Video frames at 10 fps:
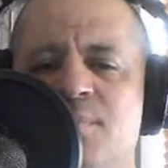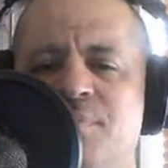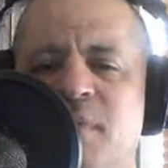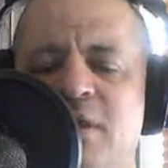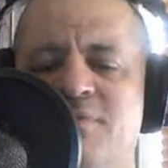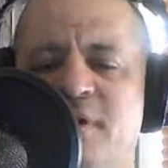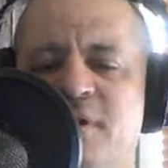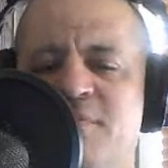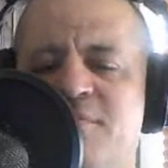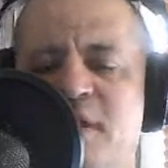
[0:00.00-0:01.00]
If
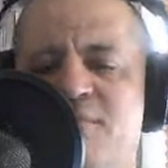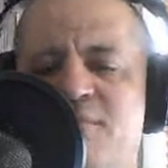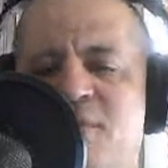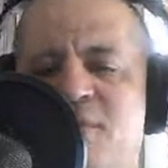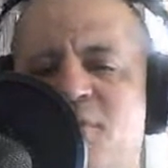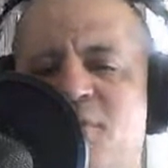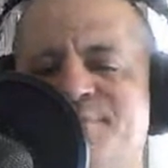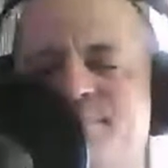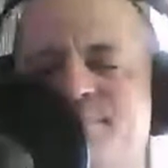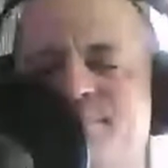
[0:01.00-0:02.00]
you know,
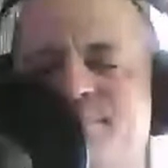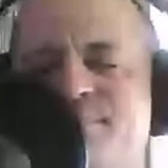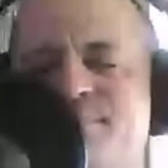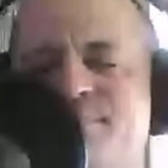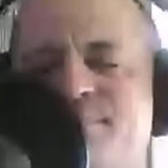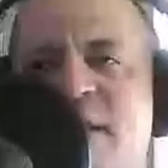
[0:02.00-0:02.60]
but